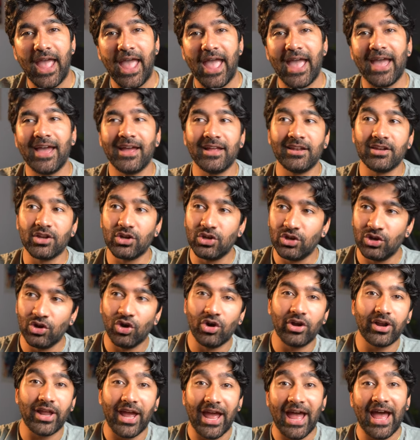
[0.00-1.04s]
and
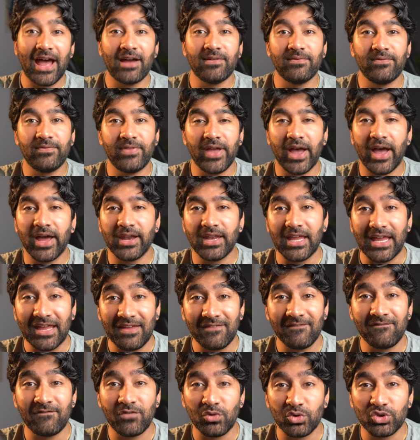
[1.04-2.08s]
not have that
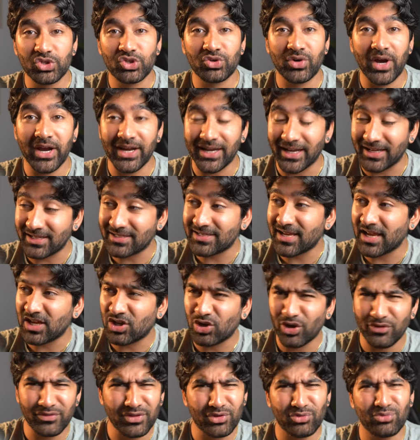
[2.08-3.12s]
infiltrate and
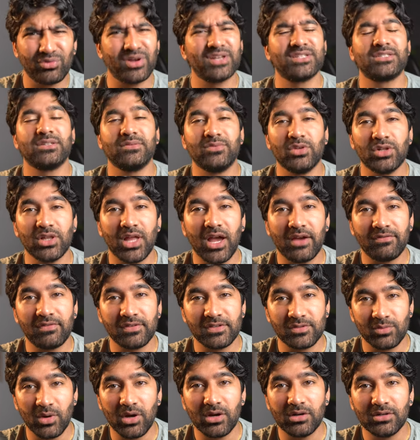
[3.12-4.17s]
take over the rest of your life
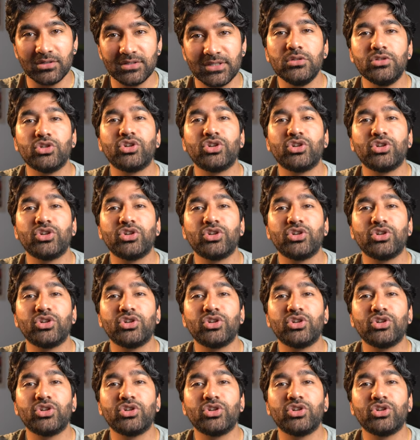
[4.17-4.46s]
as well.